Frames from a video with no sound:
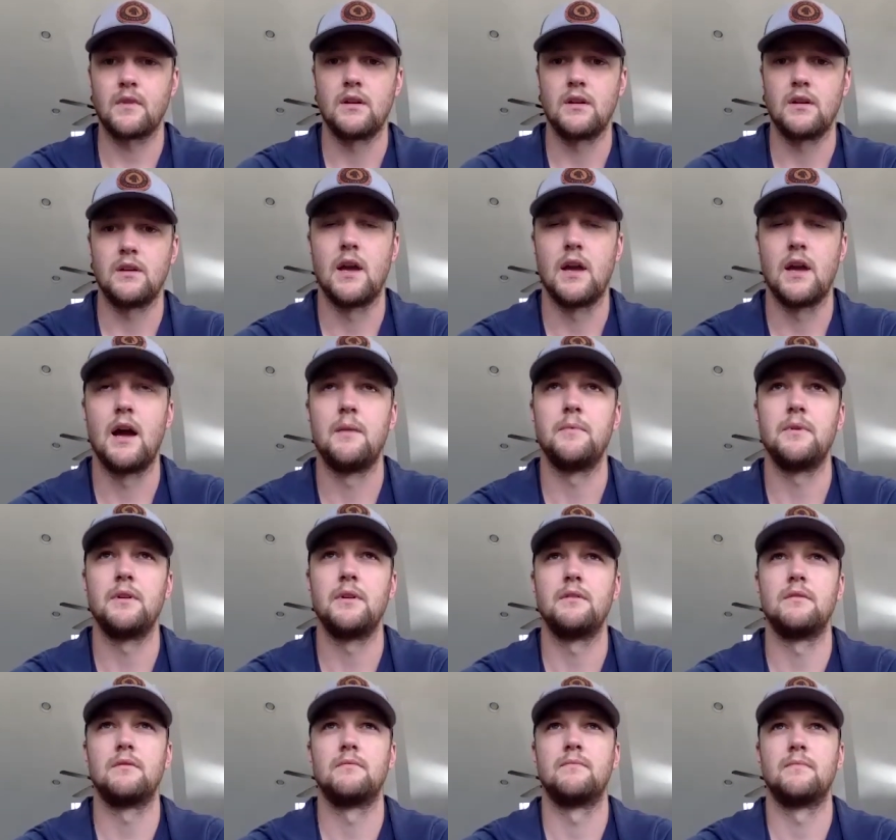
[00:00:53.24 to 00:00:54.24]
Yeah, I
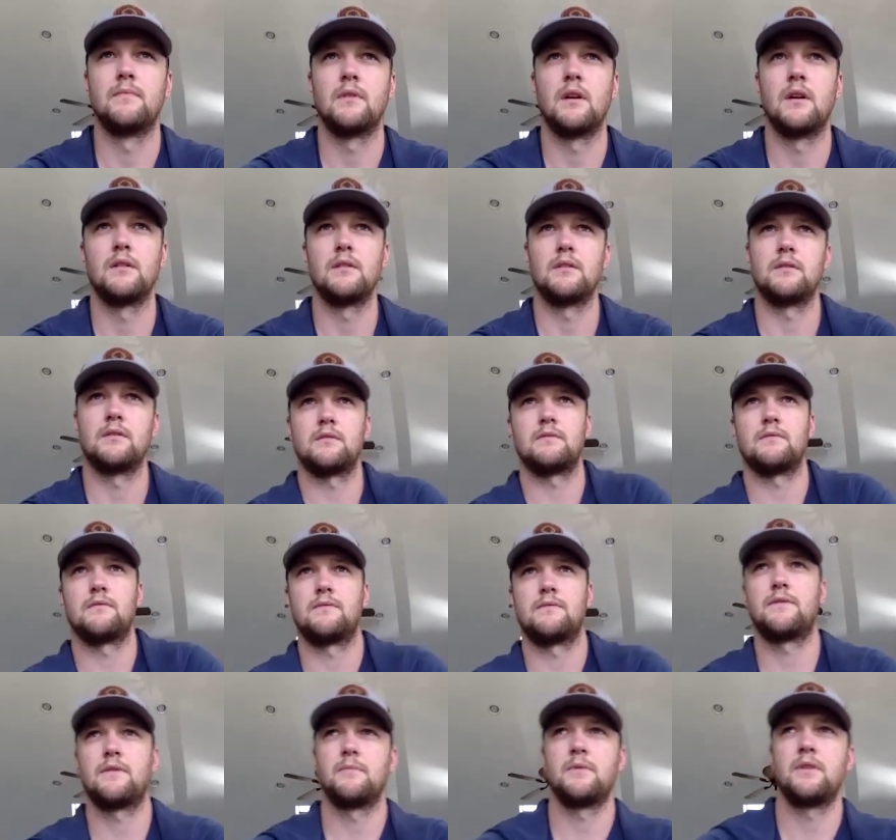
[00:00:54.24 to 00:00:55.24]
mean, uh,
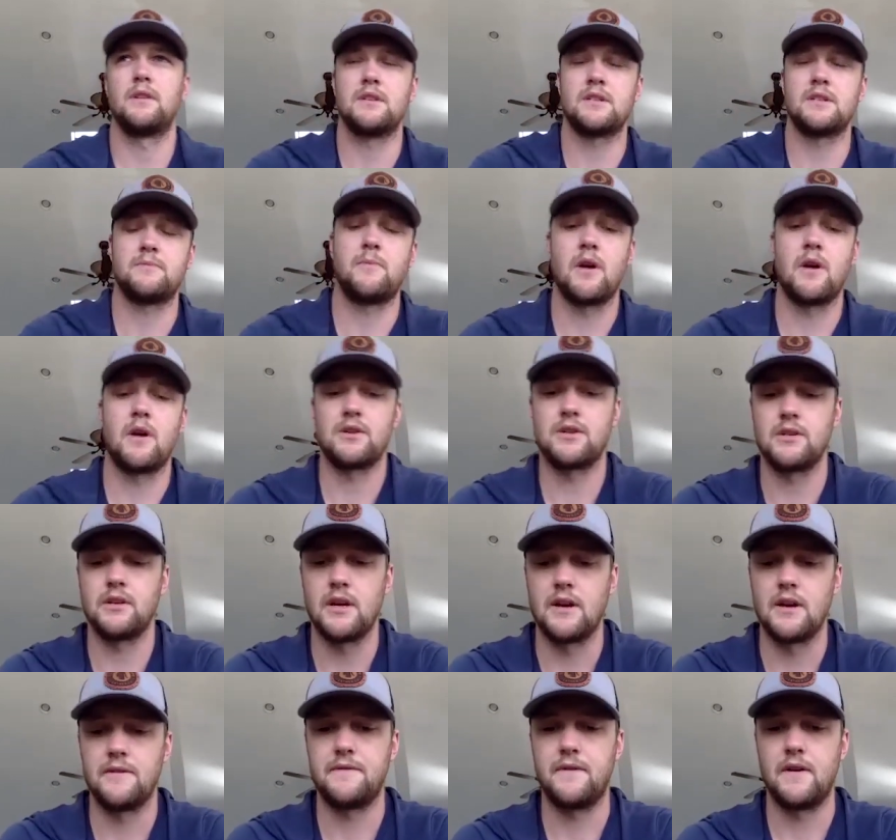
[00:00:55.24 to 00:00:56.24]
for me
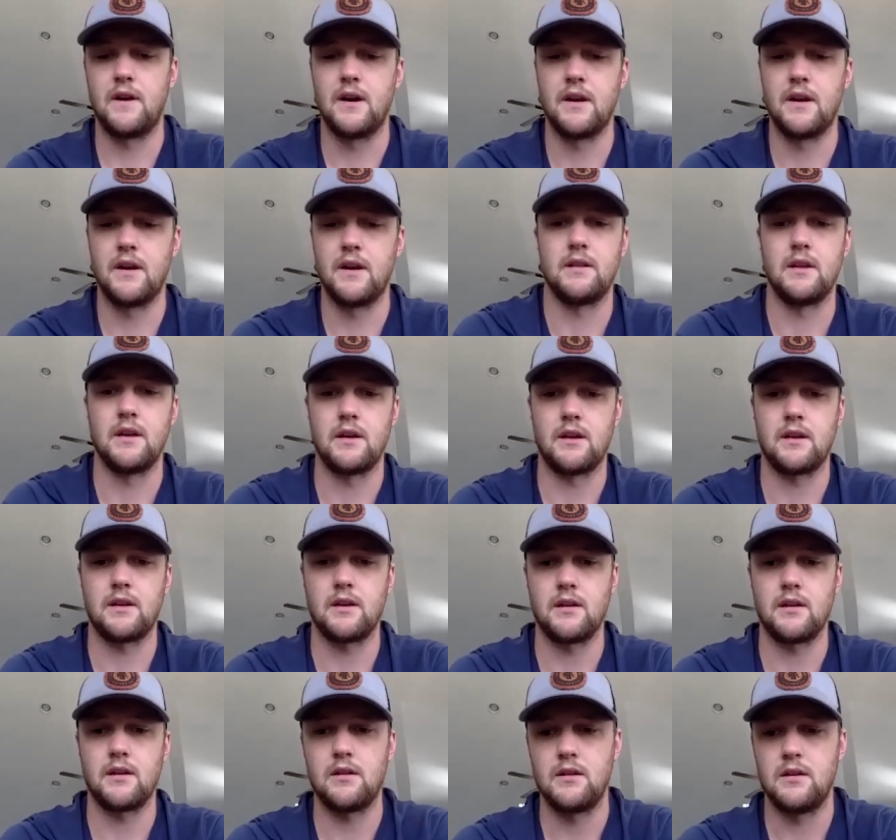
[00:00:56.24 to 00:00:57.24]
especially, I find like
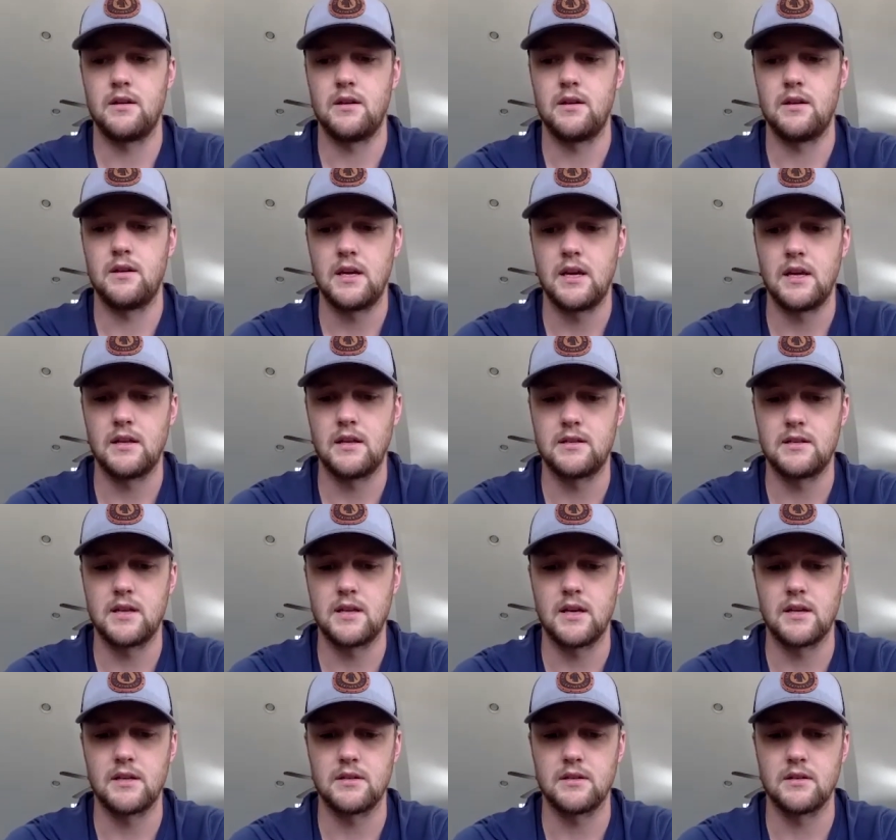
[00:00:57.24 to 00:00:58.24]
it
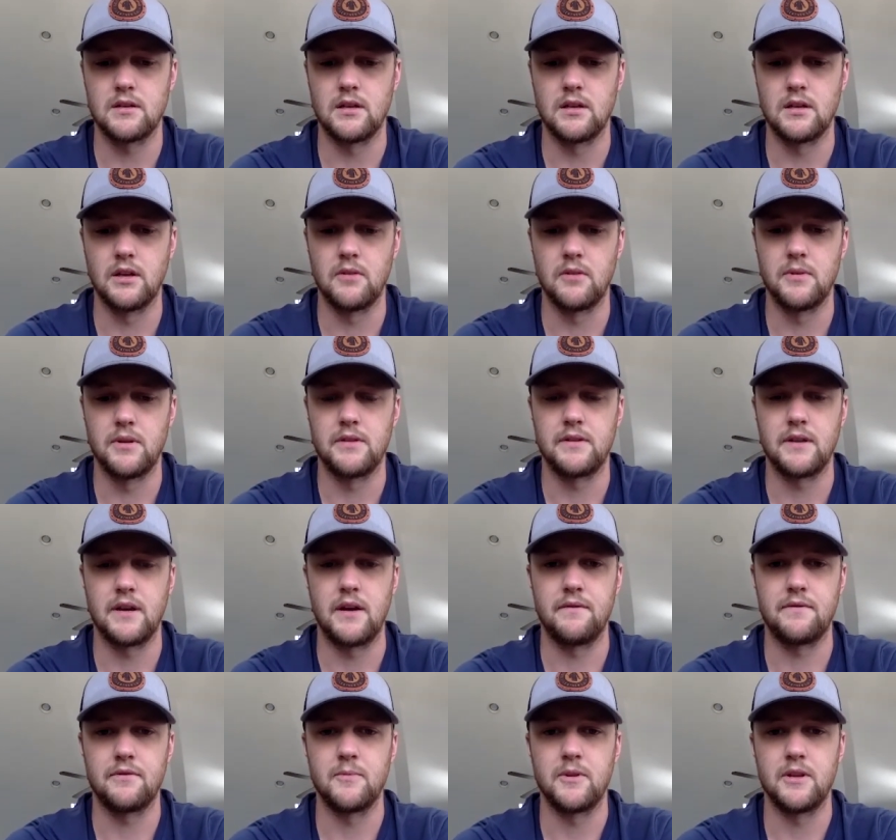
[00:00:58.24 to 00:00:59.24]
takes a, little bit of
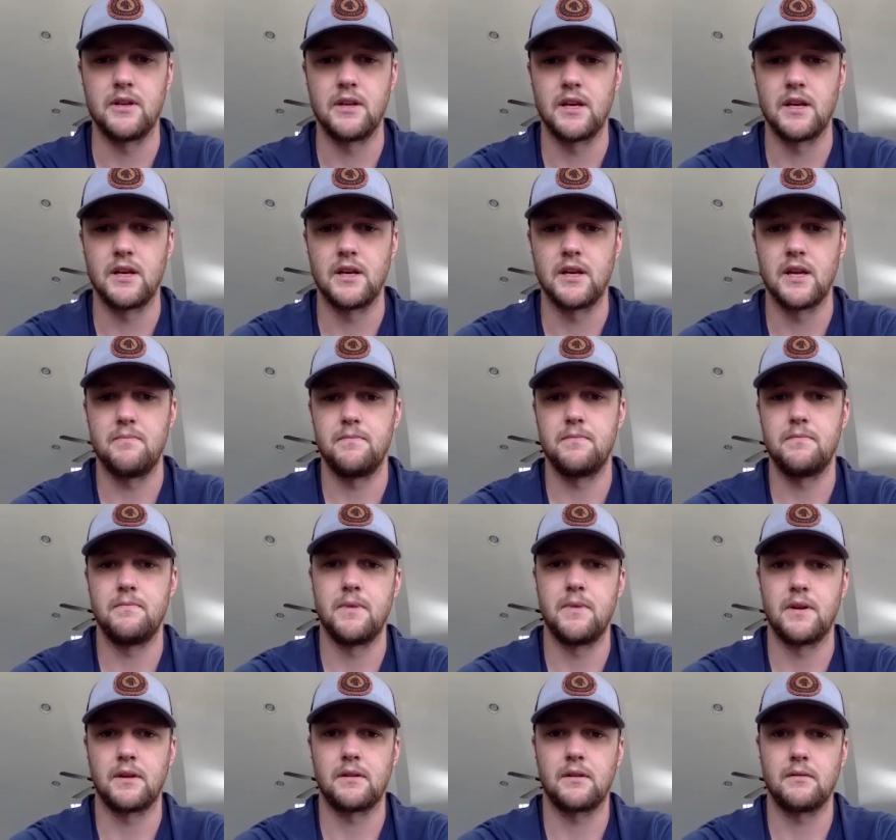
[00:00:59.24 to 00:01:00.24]
time for me to get
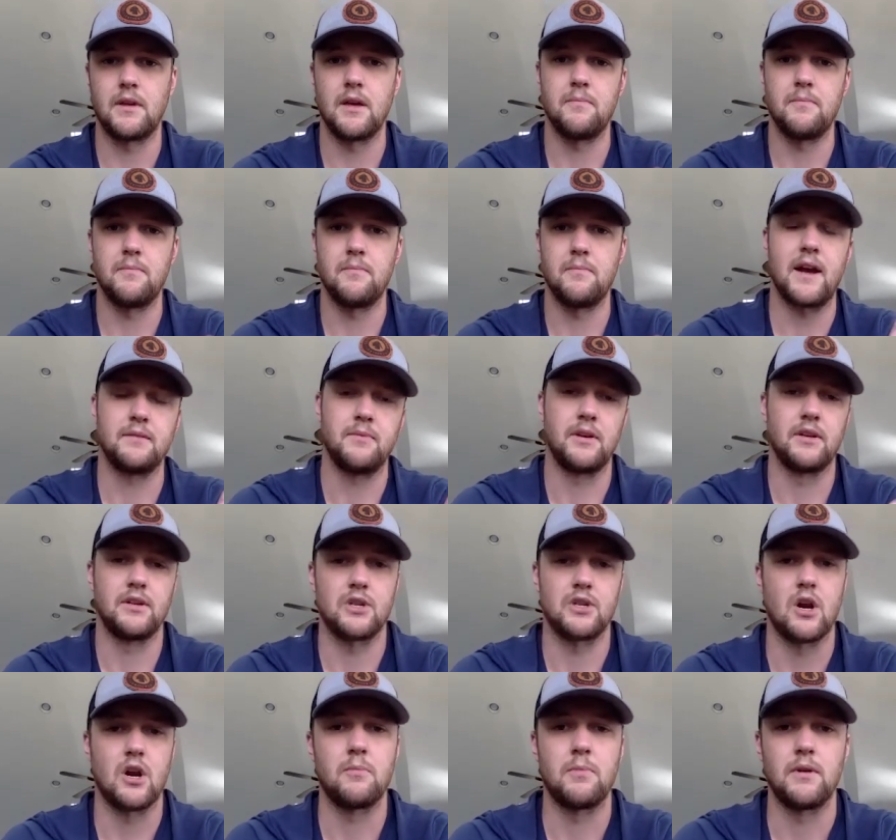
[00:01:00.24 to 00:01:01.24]
get back to being
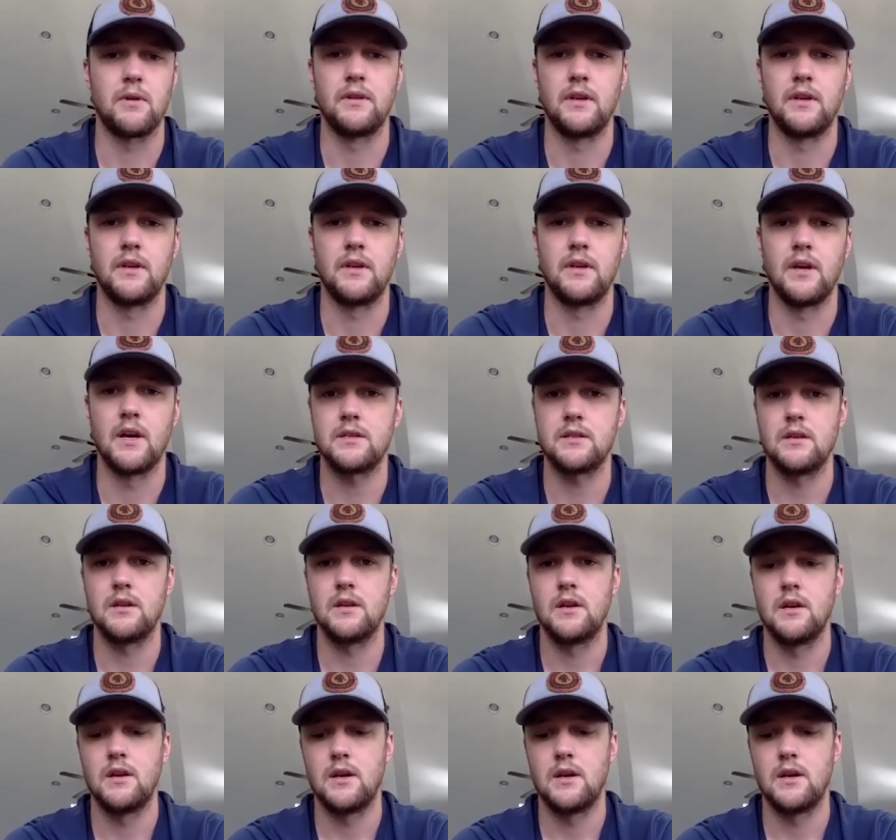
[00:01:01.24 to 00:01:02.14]
sharp on the ice.